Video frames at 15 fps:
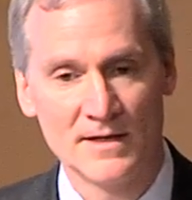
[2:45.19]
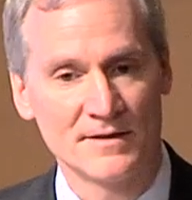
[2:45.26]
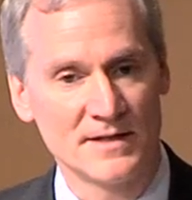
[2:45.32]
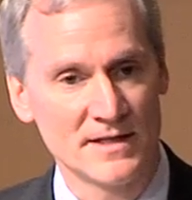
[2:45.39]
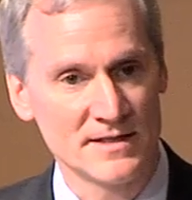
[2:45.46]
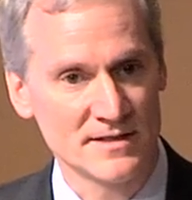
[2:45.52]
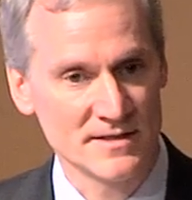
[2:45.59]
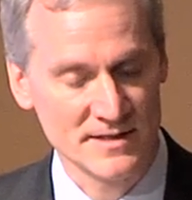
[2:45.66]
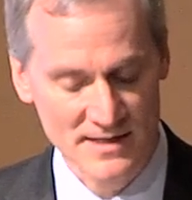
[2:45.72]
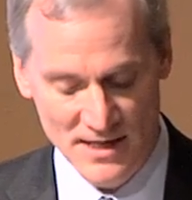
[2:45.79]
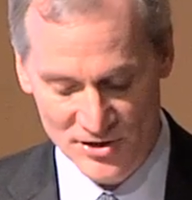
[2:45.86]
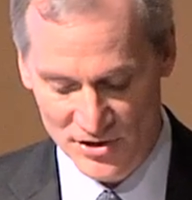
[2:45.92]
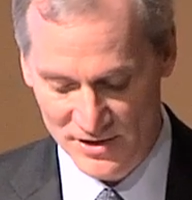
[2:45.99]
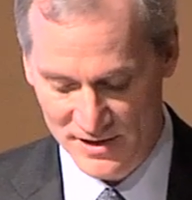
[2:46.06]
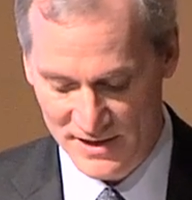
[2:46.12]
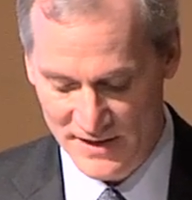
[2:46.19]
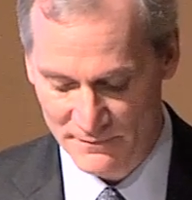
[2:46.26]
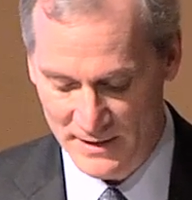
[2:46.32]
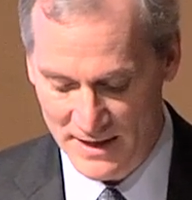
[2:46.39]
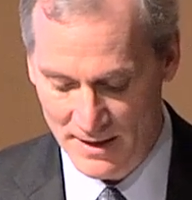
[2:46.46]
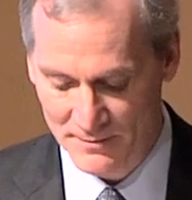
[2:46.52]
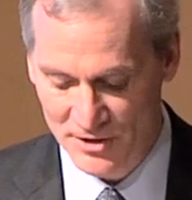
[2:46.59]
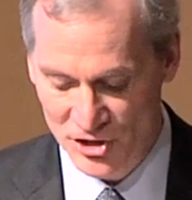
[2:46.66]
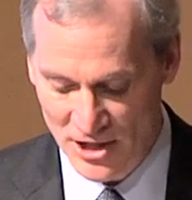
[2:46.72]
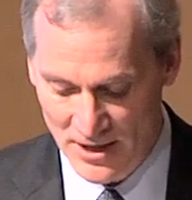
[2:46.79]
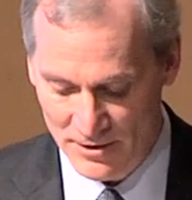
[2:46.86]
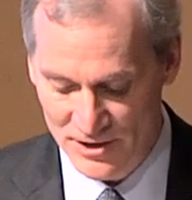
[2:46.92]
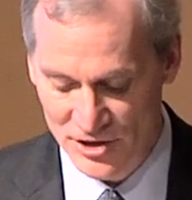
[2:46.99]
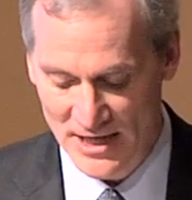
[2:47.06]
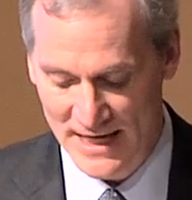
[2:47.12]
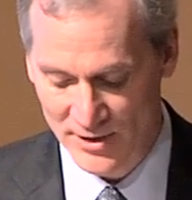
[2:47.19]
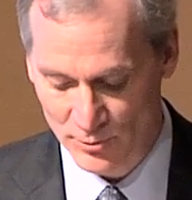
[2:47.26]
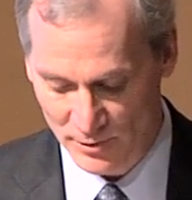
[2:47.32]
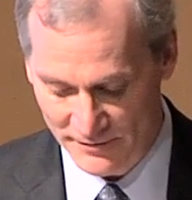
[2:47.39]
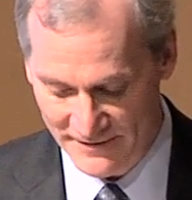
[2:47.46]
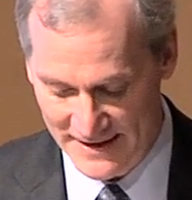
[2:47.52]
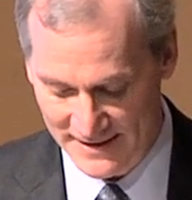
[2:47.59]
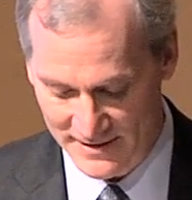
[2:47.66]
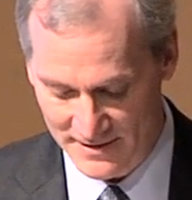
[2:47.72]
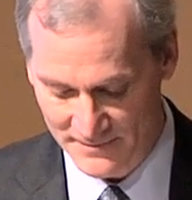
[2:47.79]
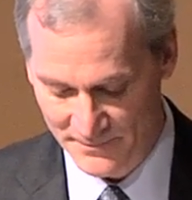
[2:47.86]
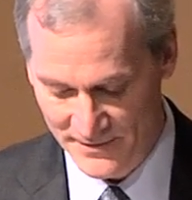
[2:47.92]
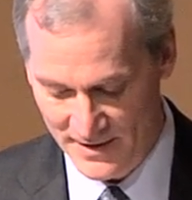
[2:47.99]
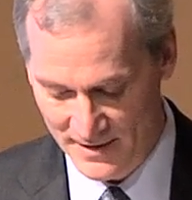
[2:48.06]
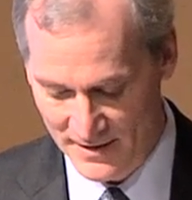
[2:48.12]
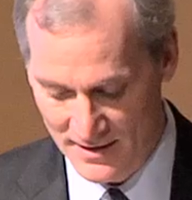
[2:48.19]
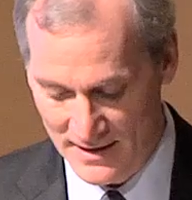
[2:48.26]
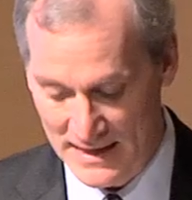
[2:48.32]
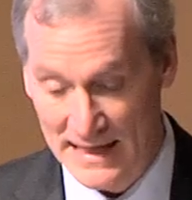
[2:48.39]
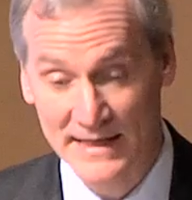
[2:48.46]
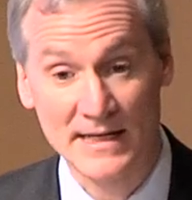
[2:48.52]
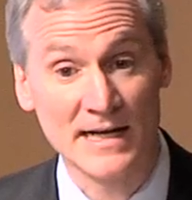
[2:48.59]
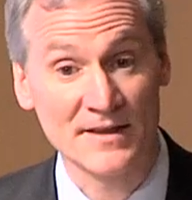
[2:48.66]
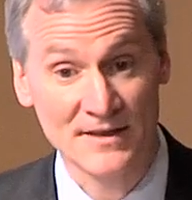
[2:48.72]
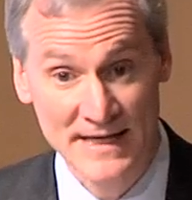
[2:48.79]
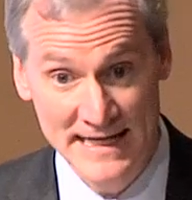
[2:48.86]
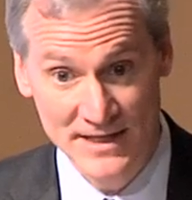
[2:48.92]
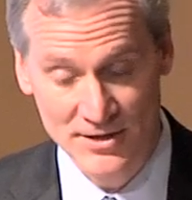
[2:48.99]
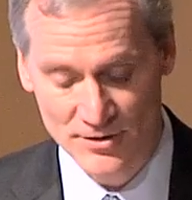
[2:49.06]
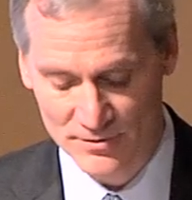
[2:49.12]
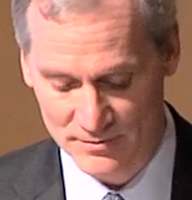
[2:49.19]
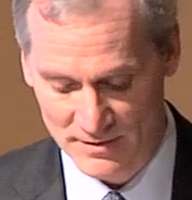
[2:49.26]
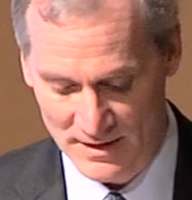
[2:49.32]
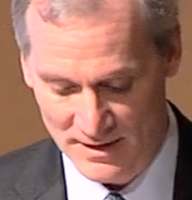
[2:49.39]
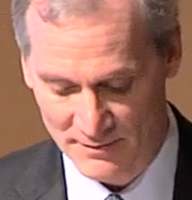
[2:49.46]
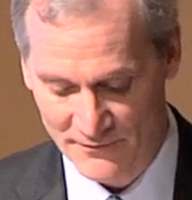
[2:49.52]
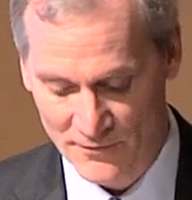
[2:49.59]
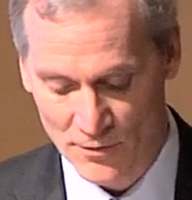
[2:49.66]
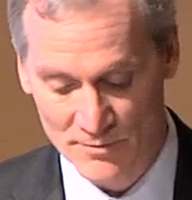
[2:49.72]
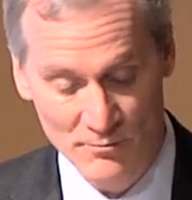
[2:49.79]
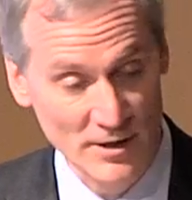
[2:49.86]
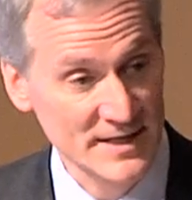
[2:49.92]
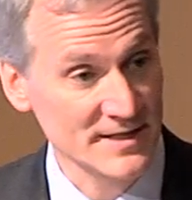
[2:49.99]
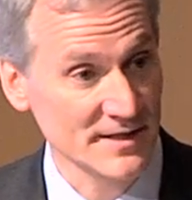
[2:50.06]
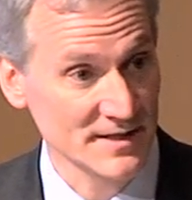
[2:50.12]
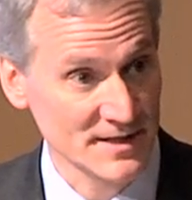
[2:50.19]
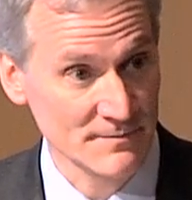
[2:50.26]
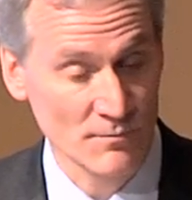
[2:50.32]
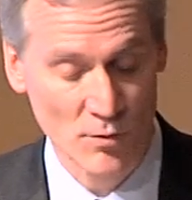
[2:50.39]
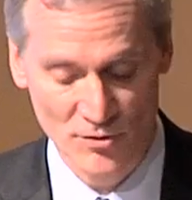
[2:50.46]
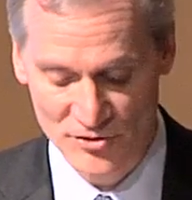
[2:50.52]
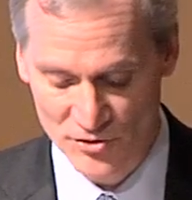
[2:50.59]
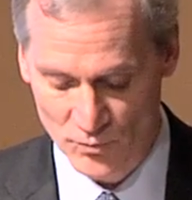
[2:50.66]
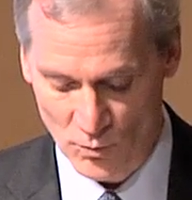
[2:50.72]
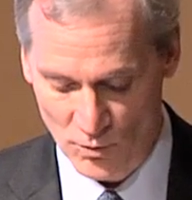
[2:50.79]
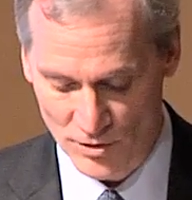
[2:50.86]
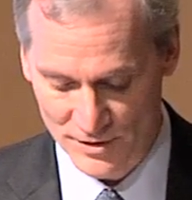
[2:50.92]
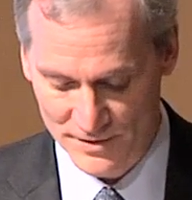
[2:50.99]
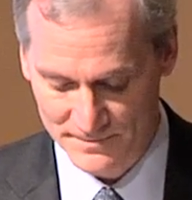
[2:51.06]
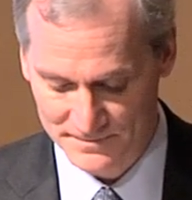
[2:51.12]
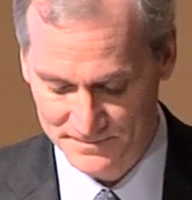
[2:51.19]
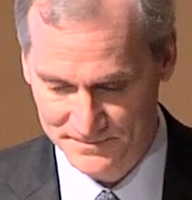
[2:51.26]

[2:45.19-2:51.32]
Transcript: These discussions have become a cherished annual event, and I thank you for embracing this important award.